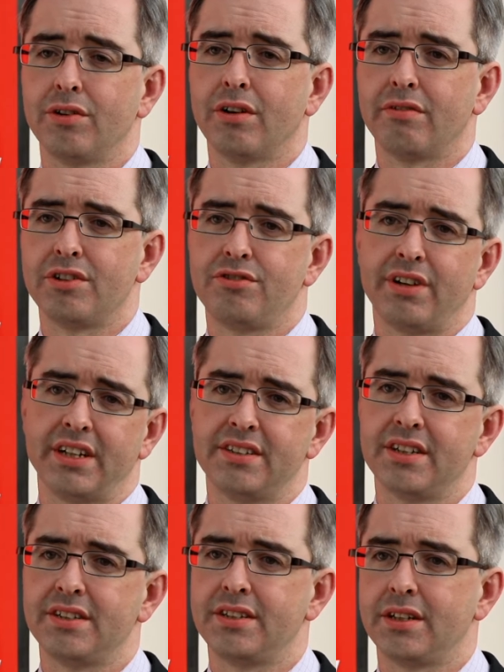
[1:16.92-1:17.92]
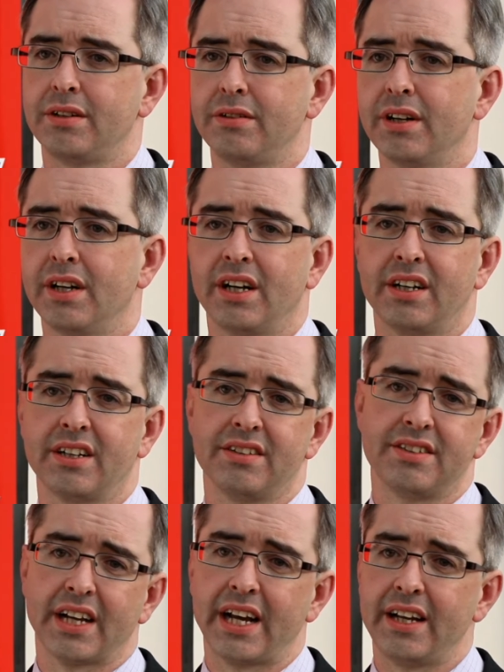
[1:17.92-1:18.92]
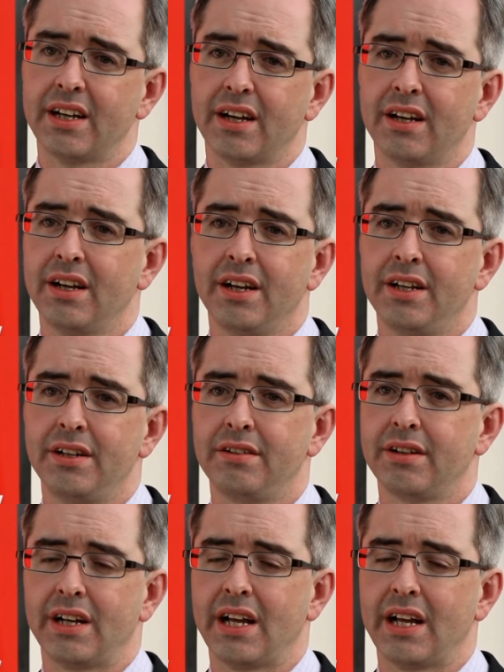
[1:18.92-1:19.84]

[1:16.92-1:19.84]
not restricted to a container. You can